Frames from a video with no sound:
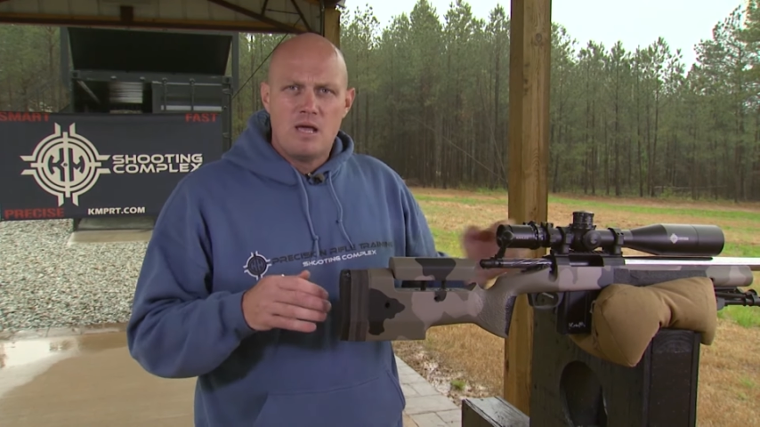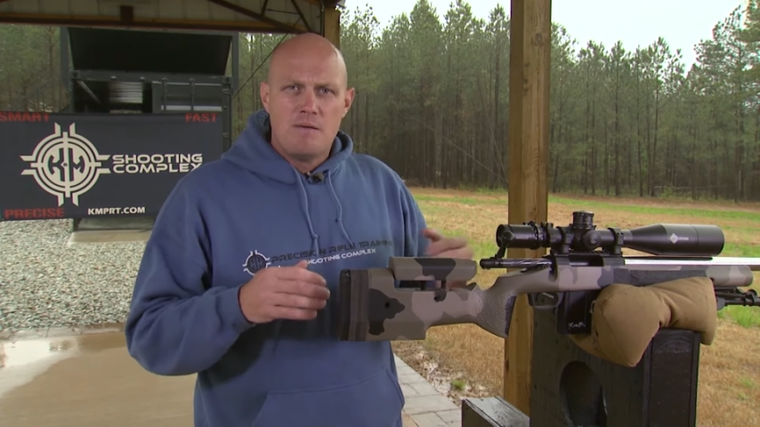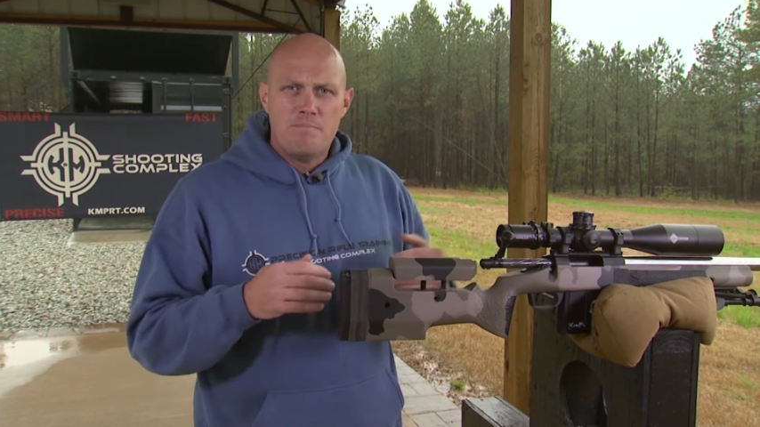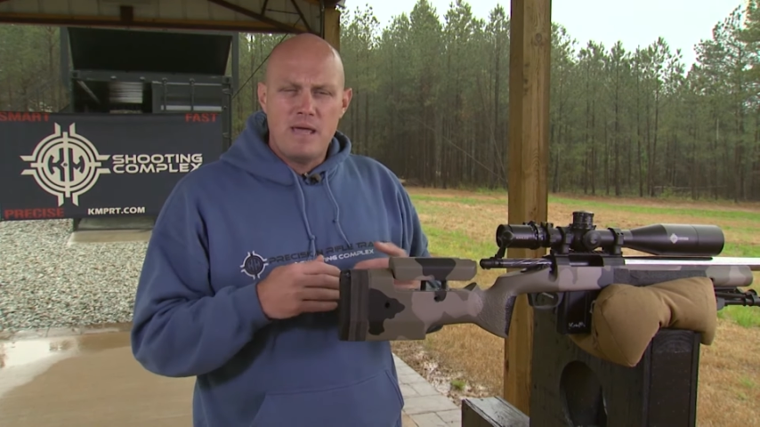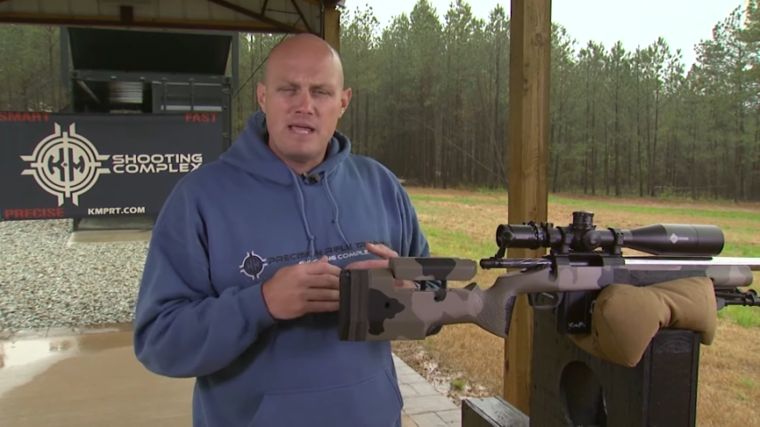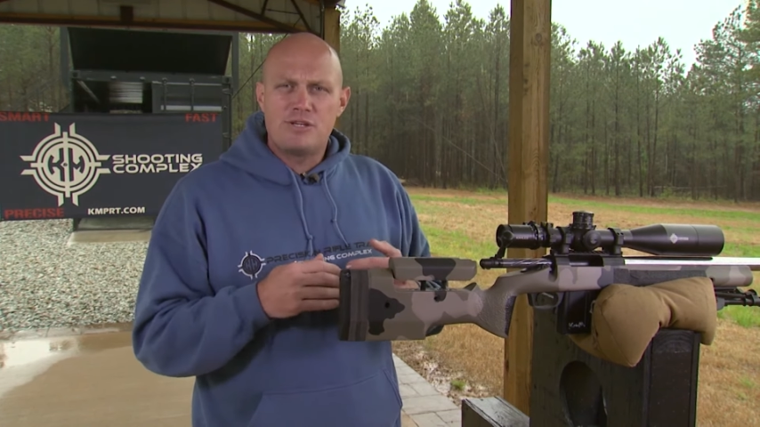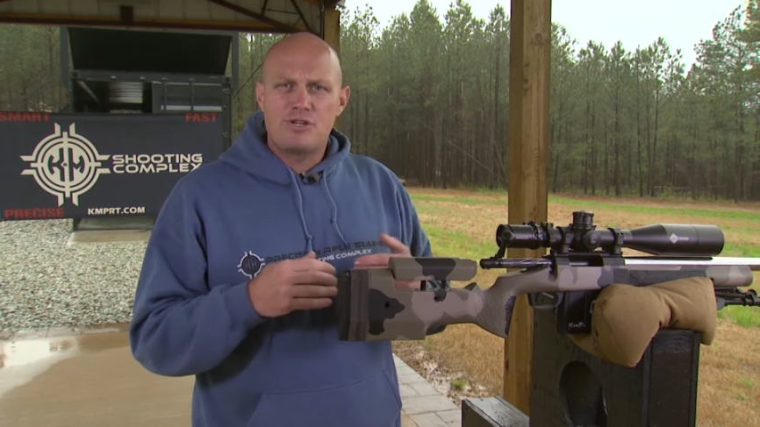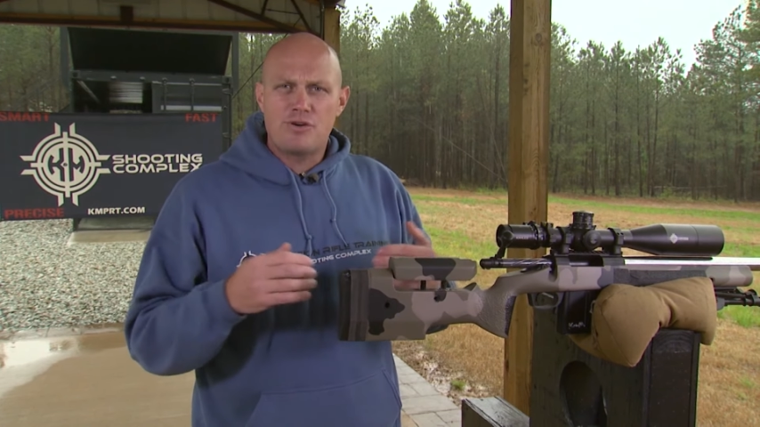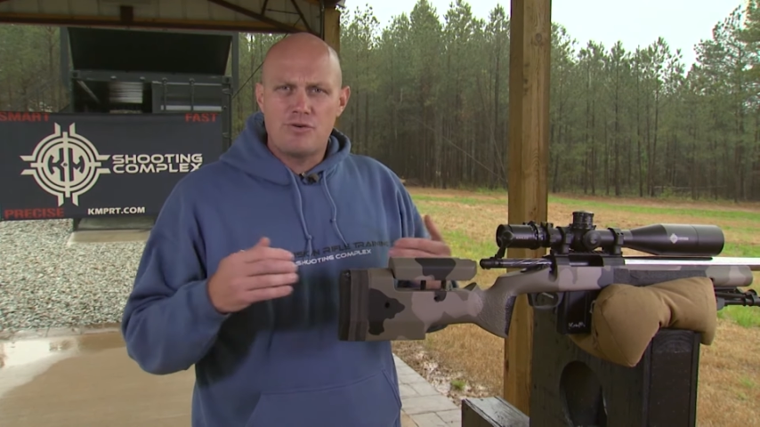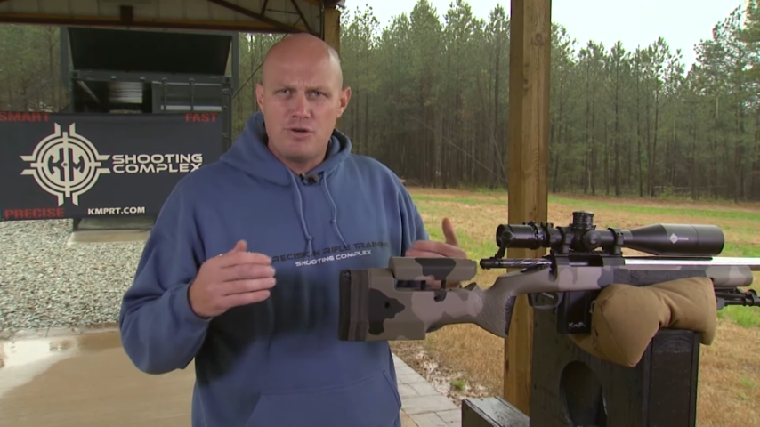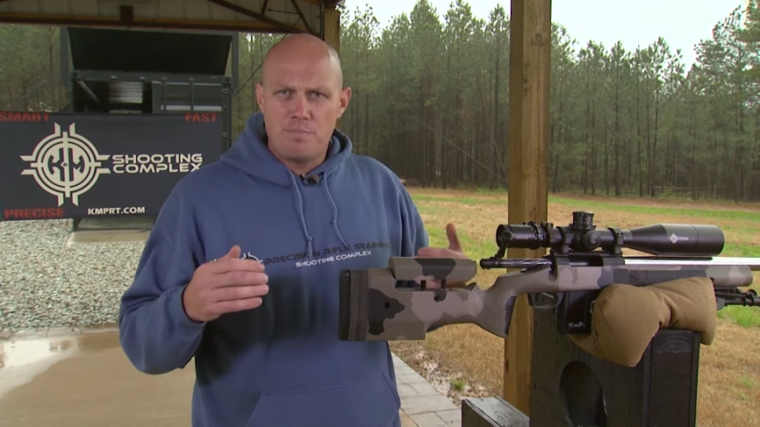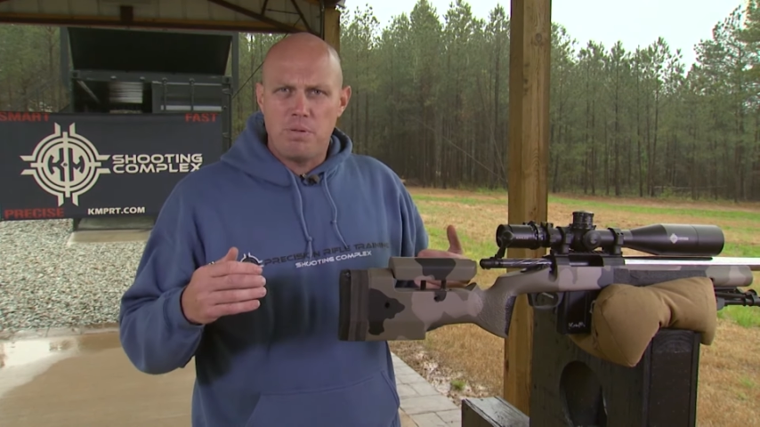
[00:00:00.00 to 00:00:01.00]
make
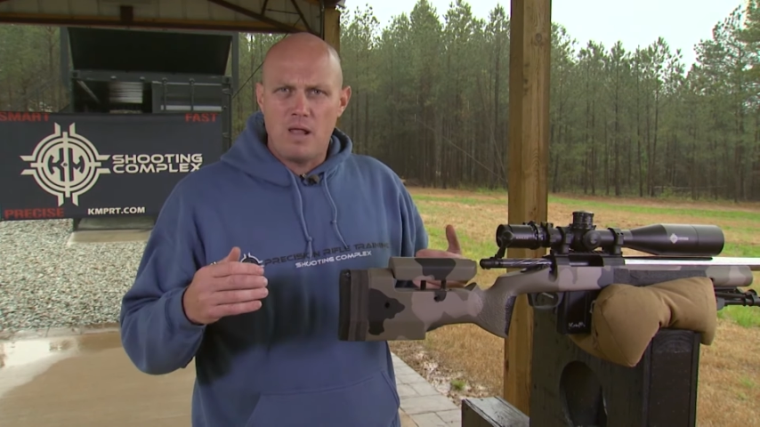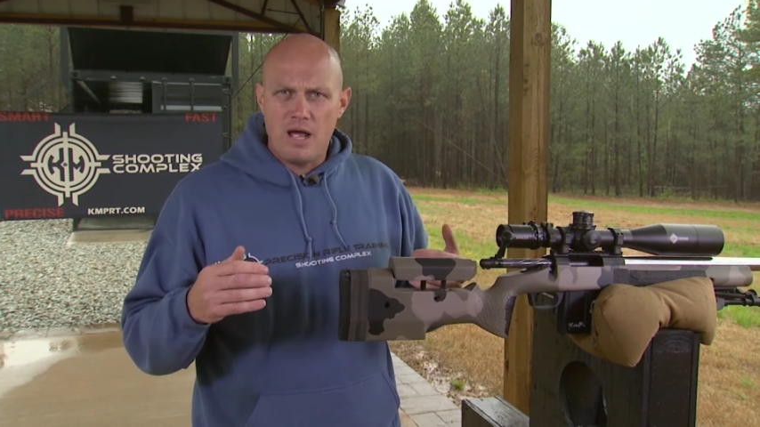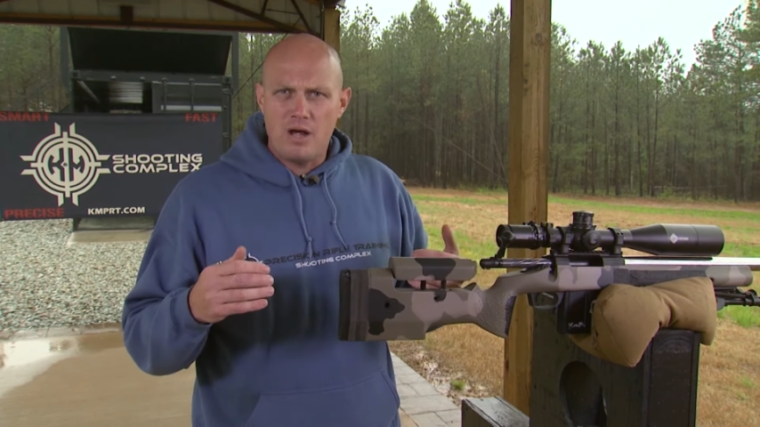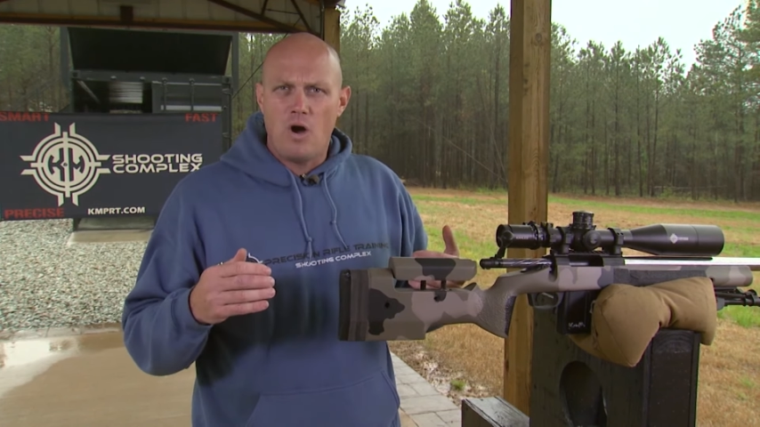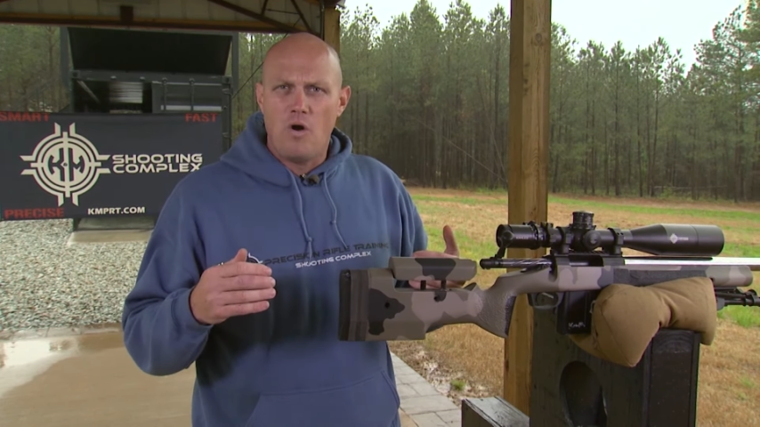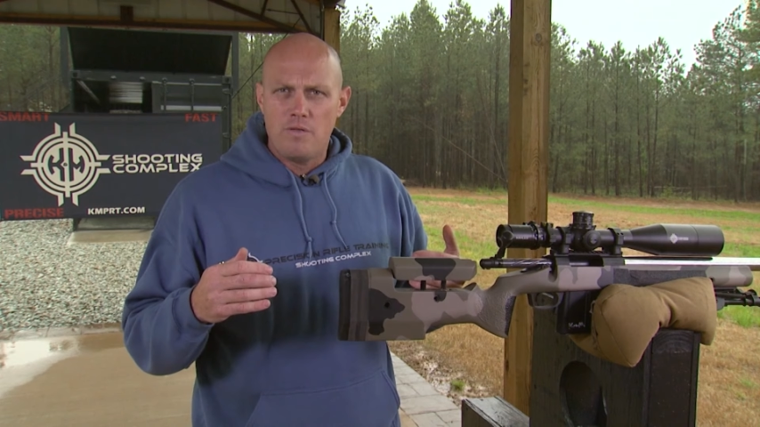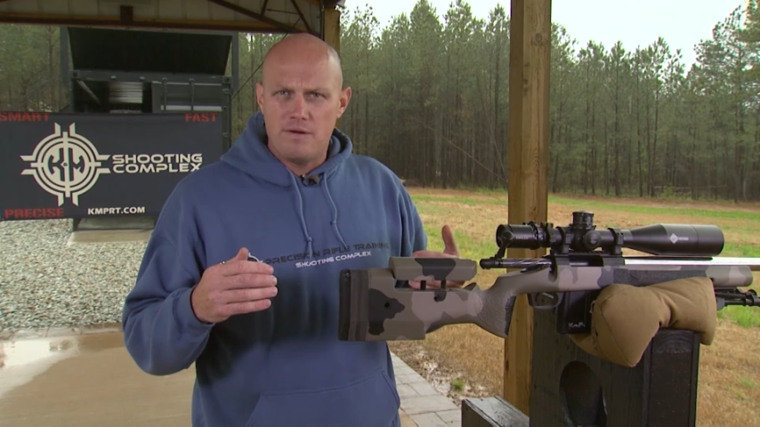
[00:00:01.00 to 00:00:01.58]
sure you apply all